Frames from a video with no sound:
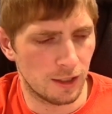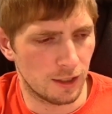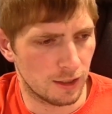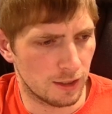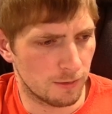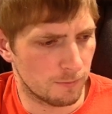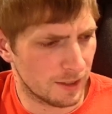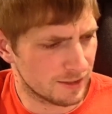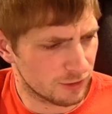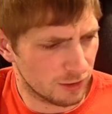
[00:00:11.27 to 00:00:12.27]
Um,
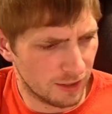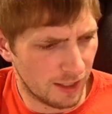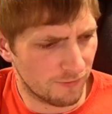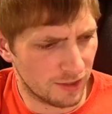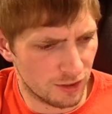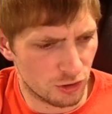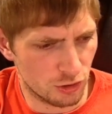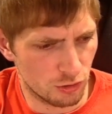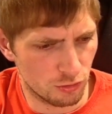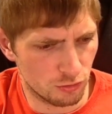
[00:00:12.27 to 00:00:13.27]
I started having
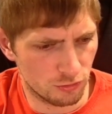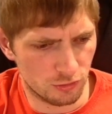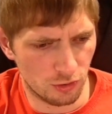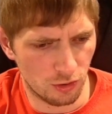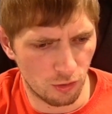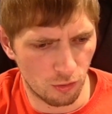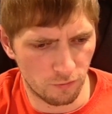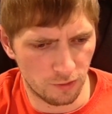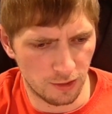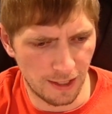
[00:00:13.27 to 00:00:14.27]
issues
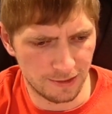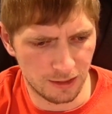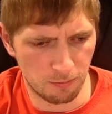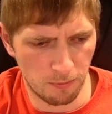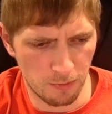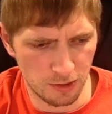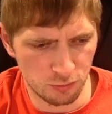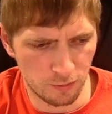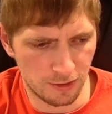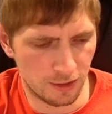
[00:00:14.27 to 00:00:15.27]
over the last couple
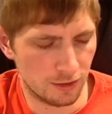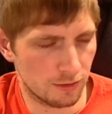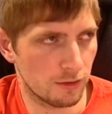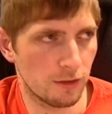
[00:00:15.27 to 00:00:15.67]
months with it.